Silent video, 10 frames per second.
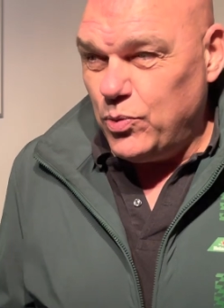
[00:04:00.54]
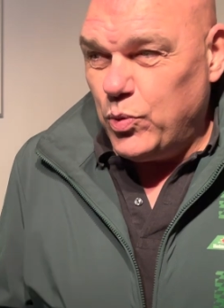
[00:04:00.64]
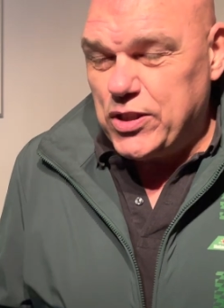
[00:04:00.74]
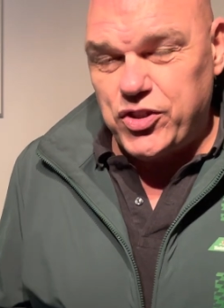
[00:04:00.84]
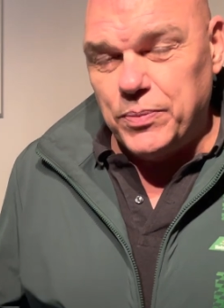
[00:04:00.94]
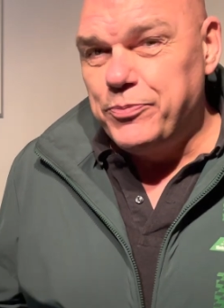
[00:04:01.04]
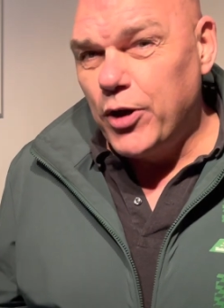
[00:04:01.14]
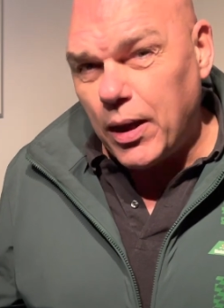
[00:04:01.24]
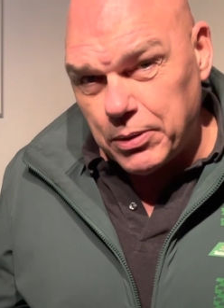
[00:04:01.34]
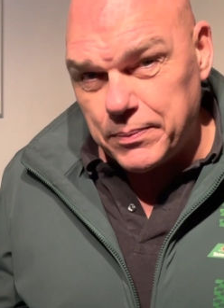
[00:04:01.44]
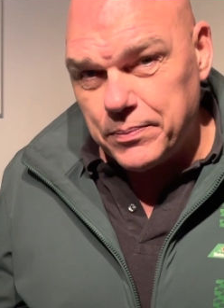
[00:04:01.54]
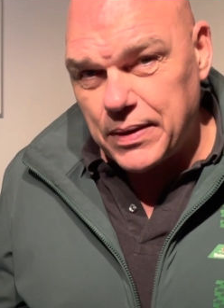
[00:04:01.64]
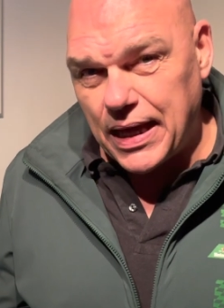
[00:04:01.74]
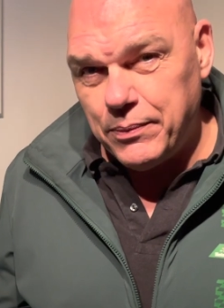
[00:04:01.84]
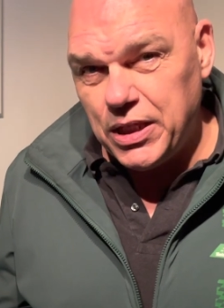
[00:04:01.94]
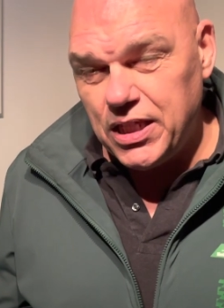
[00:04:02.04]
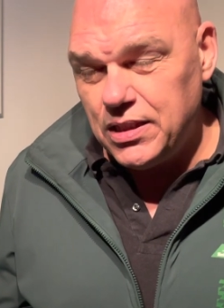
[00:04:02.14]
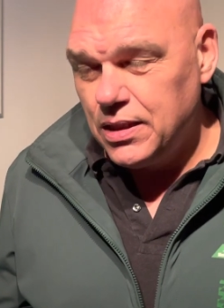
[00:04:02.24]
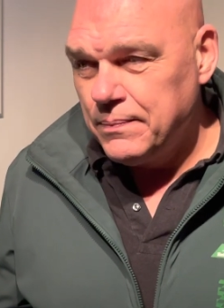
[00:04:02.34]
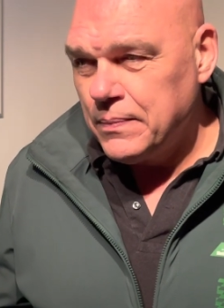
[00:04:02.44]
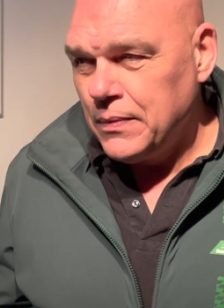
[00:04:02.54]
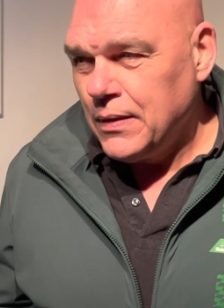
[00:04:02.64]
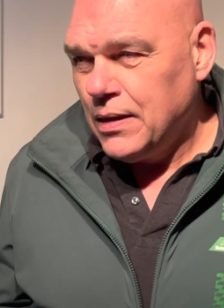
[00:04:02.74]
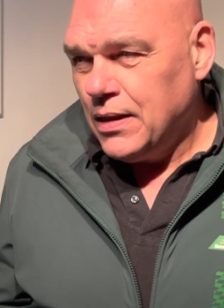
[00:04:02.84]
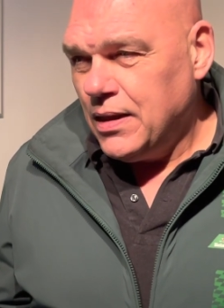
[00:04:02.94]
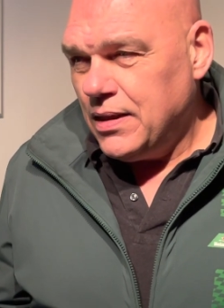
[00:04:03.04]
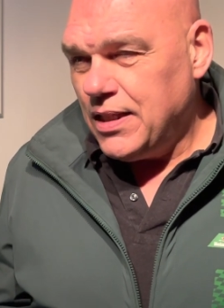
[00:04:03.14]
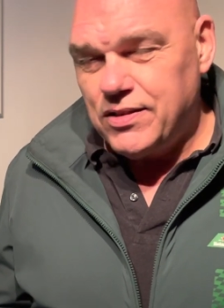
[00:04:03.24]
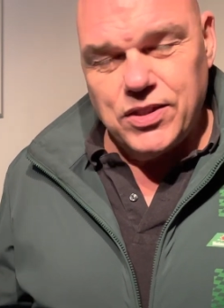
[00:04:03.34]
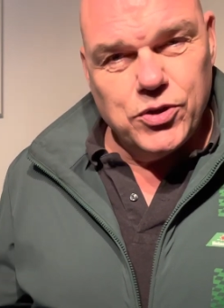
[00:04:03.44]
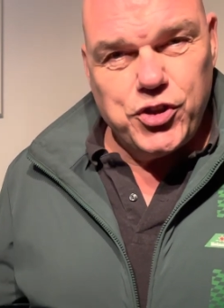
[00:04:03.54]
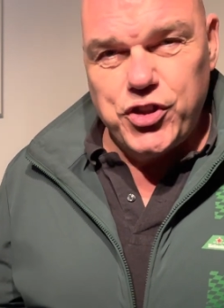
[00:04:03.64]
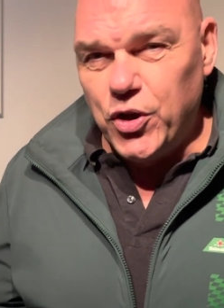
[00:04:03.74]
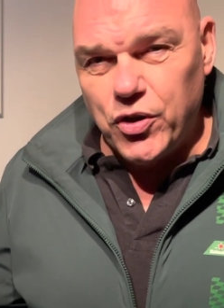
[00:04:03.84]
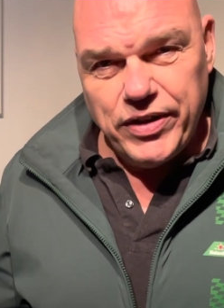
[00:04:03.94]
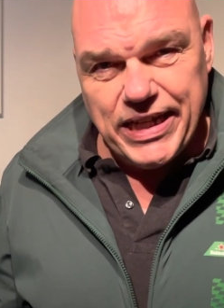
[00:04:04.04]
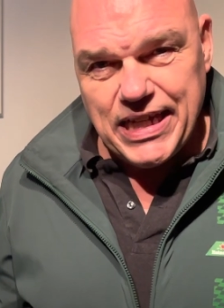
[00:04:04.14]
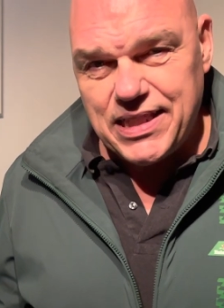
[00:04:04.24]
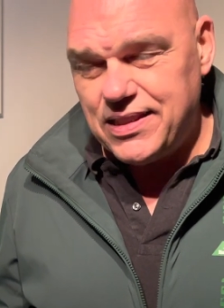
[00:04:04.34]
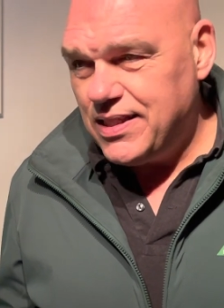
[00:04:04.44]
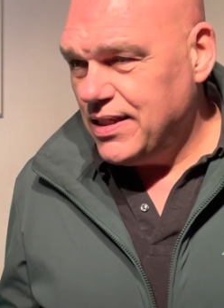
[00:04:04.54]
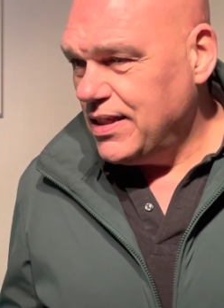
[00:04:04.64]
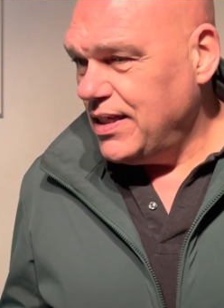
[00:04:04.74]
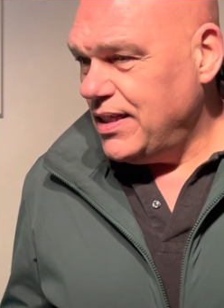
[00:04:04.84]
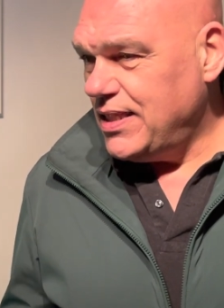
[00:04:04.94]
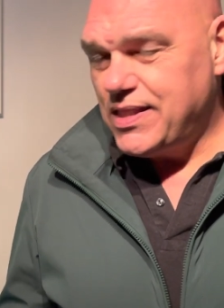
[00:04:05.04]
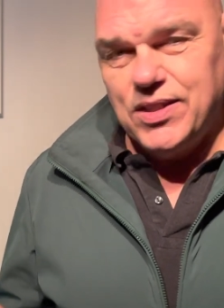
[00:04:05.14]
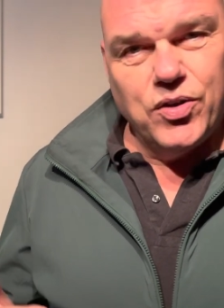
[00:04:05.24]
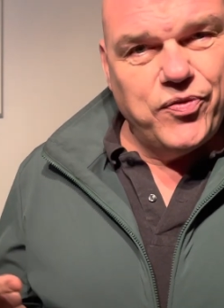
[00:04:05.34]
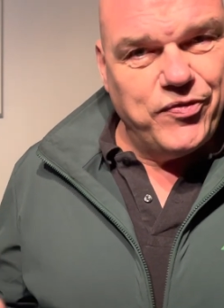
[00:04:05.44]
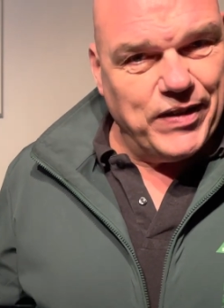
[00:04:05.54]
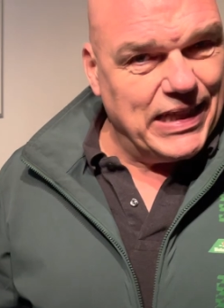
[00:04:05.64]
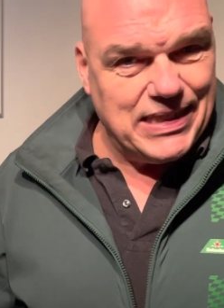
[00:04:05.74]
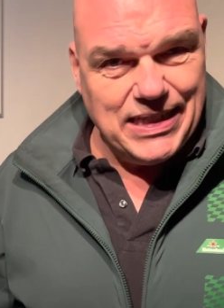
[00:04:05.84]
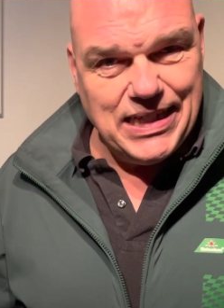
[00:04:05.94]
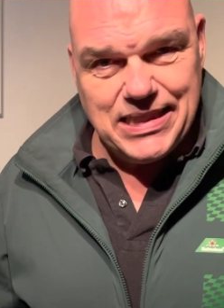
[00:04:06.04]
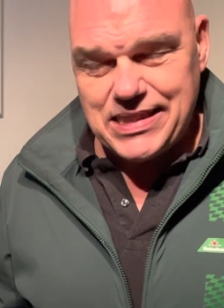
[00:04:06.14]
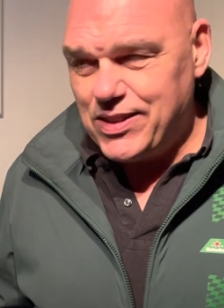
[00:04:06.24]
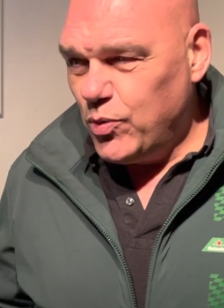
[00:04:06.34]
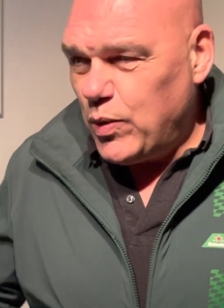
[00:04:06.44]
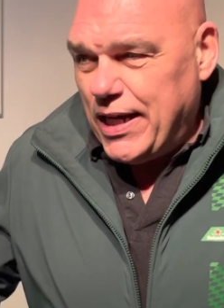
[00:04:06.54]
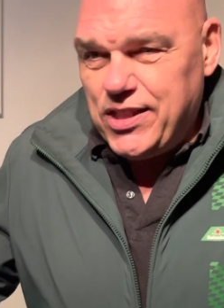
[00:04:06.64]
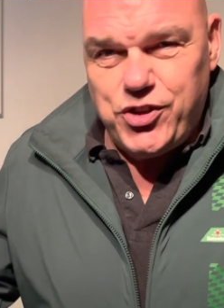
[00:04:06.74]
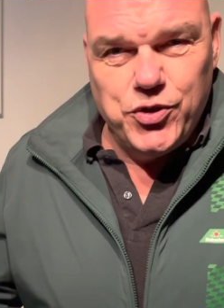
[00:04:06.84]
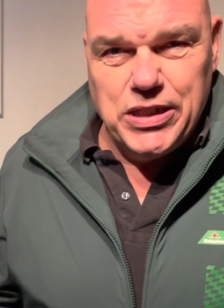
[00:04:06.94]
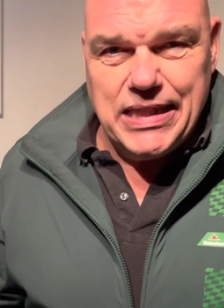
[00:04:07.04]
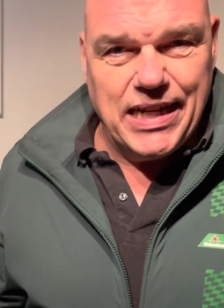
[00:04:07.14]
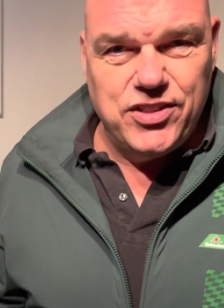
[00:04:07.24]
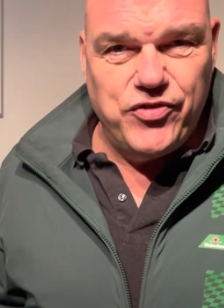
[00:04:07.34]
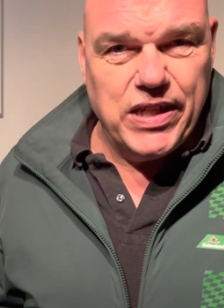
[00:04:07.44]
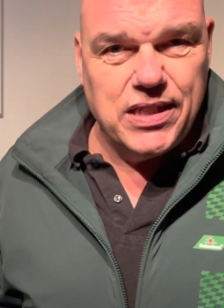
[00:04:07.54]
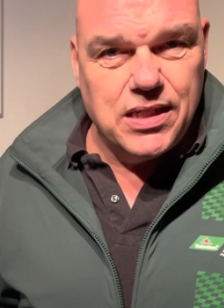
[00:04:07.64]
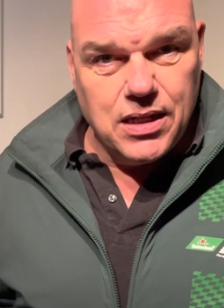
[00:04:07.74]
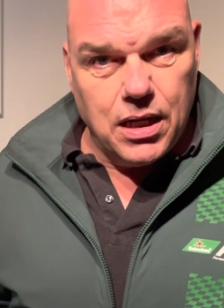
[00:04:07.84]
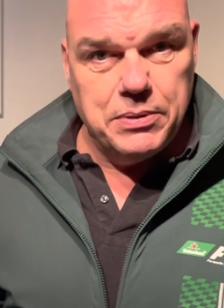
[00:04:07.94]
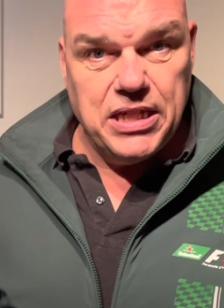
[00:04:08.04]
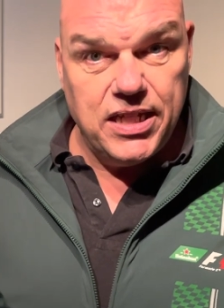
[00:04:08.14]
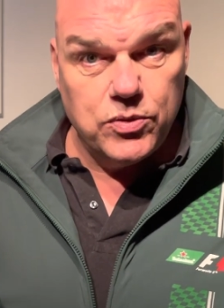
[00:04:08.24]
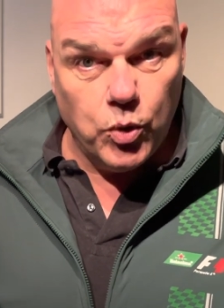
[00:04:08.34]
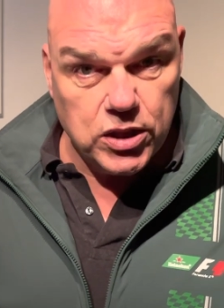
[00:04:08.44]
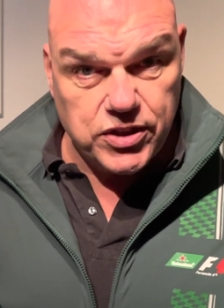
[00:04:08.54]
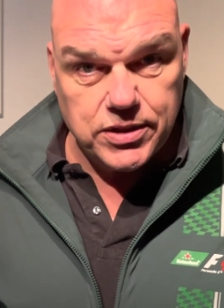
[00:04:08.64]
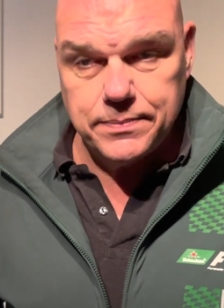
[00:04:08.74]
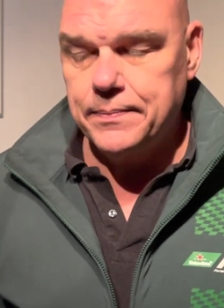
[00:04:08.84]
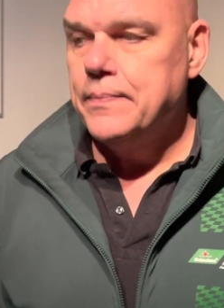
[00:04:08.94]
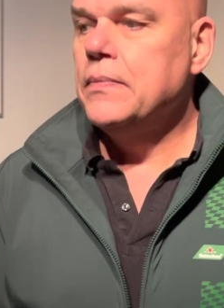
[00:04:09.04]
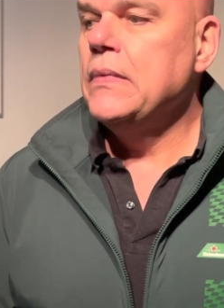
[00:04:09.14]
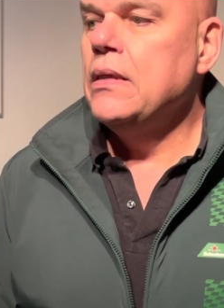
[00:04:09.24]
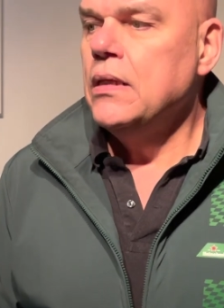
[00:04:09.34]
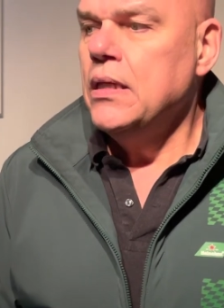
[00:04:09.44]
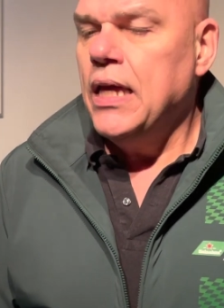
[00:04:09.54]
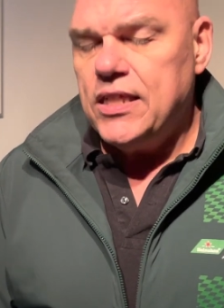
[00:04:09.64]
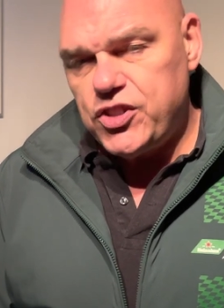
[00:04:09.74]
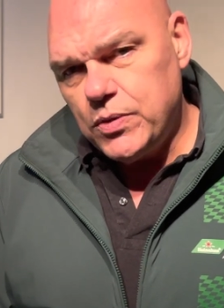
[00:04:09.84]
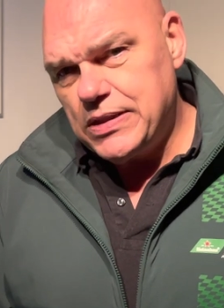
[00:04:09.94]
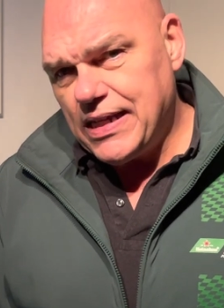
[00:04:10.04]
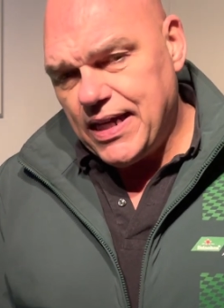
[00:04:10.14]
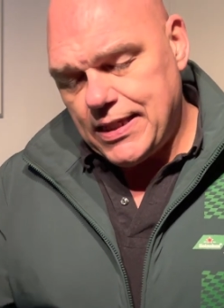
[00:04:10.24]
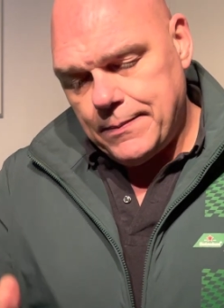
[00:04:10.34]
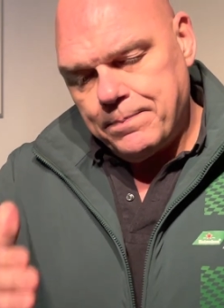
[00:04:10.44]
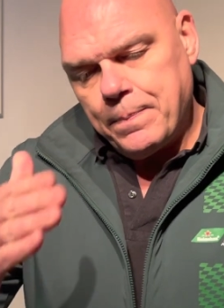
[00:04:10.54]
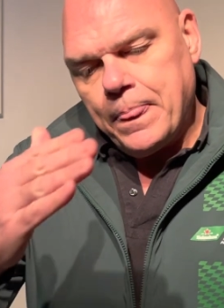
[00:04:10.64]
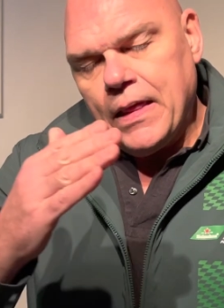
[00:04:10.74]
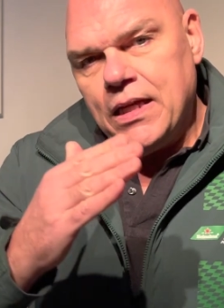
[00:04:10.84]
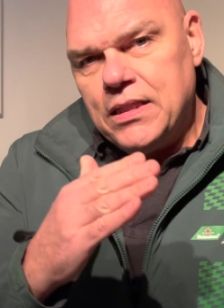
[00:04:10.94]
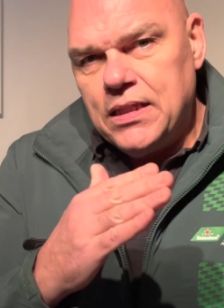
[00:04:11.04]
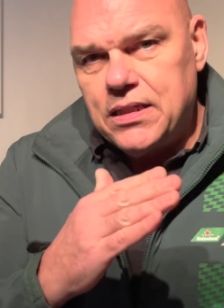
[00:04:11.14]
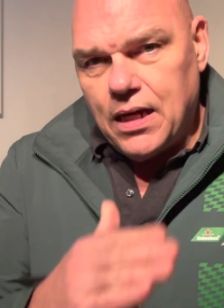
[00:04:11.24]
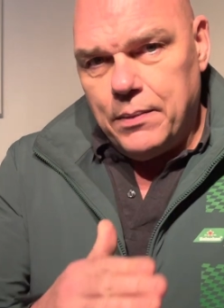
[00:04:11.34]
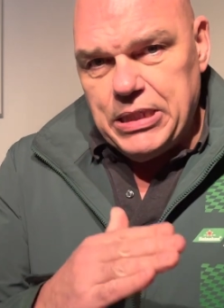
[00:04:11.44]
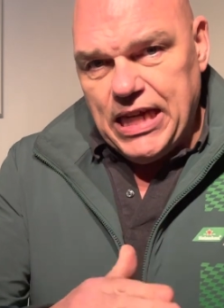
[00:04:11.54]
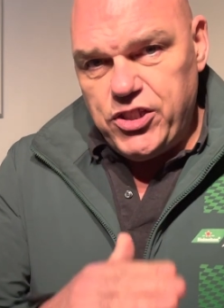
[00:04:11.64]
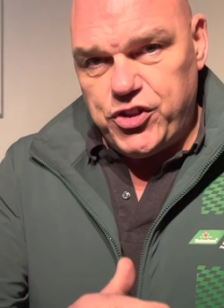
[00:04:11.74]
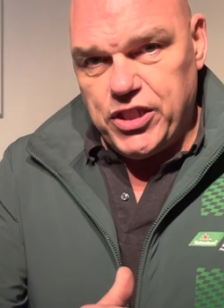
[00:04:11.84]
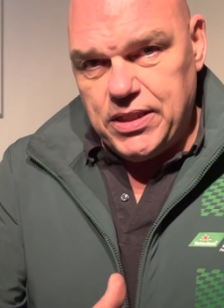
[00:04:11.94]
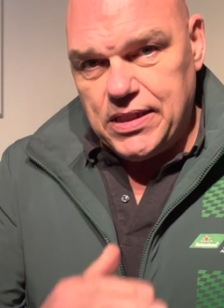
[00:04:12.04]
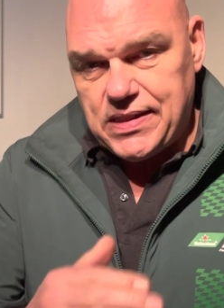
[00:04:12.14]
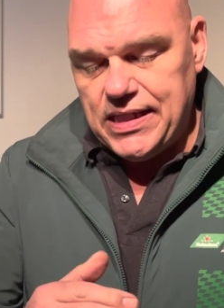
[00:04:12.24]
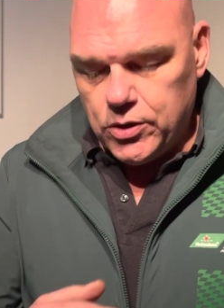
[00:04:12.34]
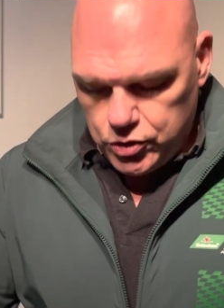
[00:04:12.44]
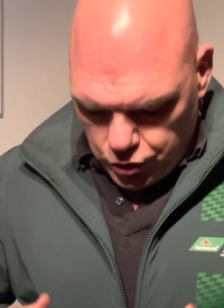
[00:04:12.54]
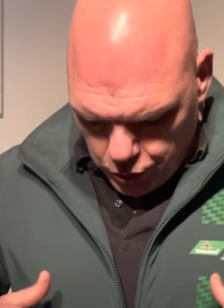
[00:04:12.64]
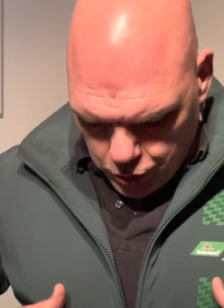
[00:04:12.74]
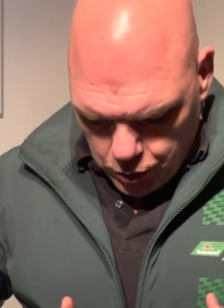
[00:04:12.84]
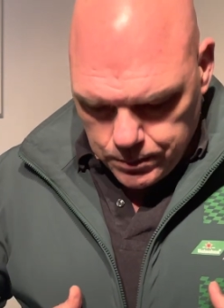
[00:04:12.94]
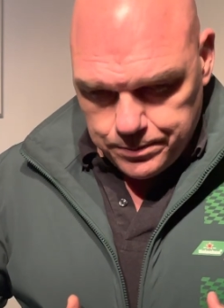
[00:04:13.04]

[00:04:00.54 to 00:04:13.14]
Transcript: what's the problem? I mean, there's no sugar in it, there's no fat in it, so why shouldn't I drink carbonated water? And she was like, the carbonation, the CO2,